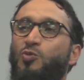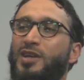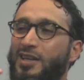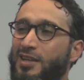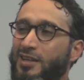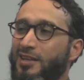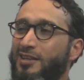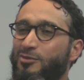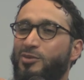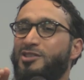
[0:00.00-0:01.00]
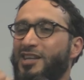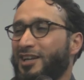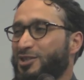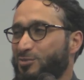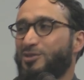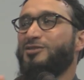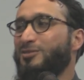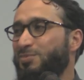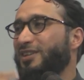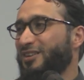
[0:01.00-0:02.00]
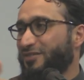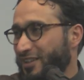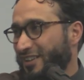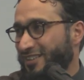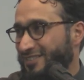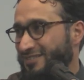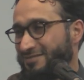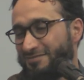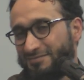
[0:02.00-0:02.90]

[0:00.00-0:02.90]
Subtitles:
we reject what you believe in.